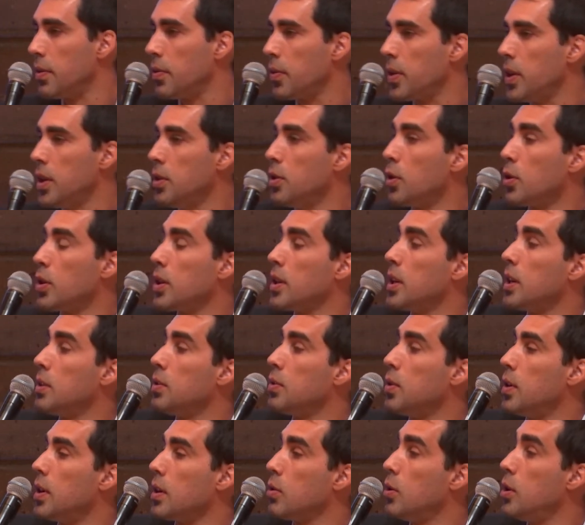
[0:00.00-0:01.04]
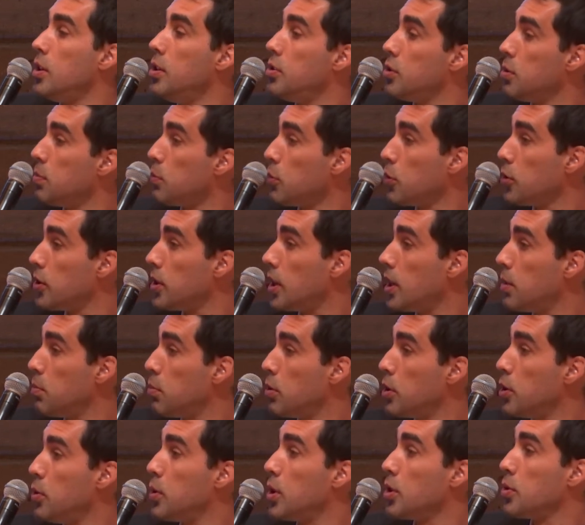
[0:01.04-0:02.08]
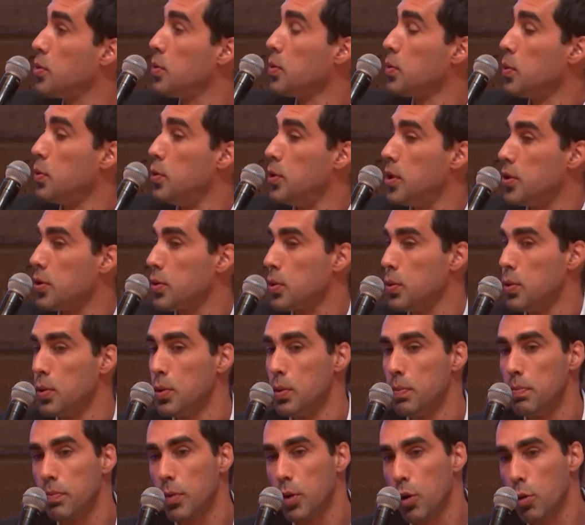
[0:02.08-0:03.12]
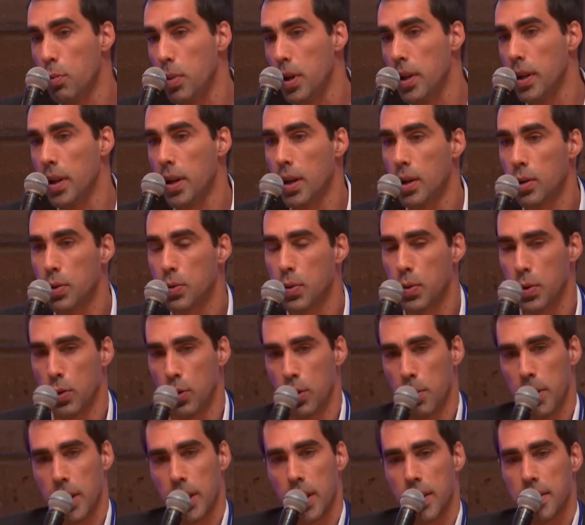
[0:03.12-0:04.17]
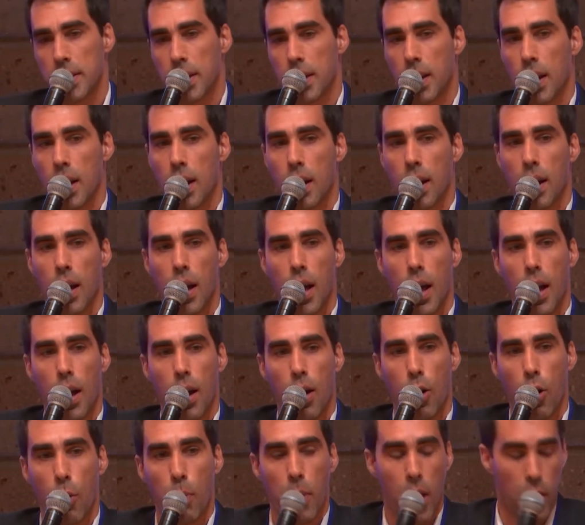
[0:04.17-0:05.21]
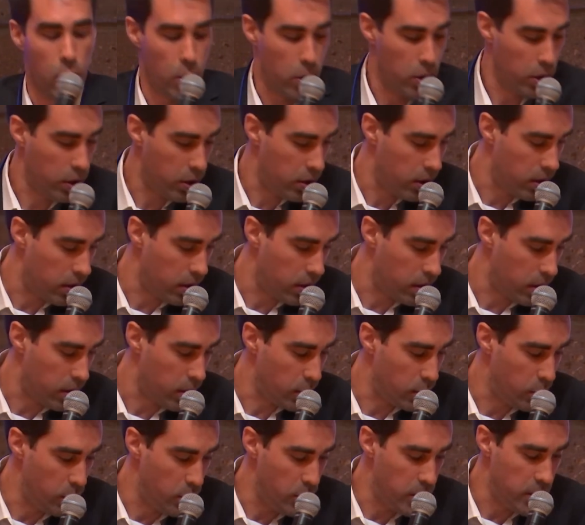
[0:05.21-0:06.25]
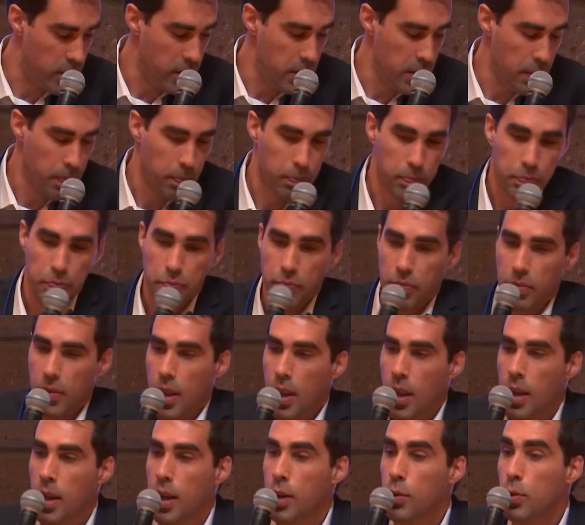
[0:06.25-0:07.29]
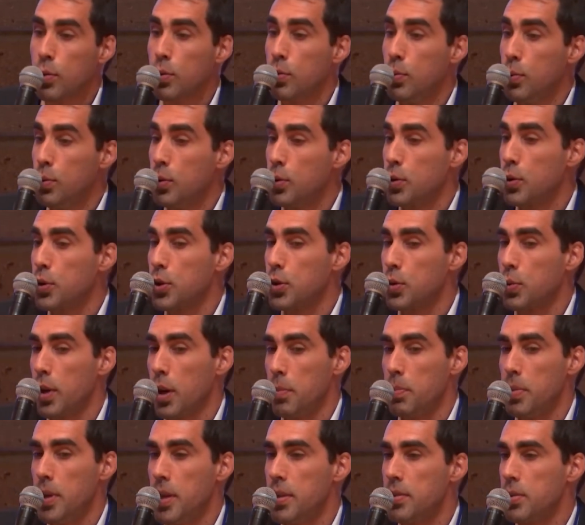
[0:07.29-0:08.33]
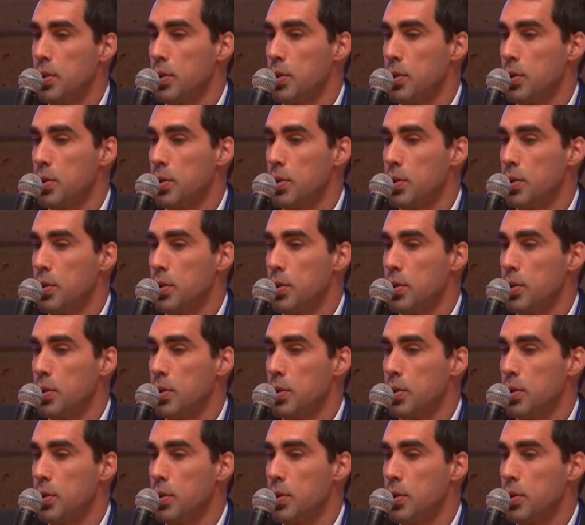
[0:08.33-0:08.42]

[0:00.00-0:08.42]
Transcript: in French-speaking Belgium, but it also in Togo, in Benin, in Morocco, and Tunisia, and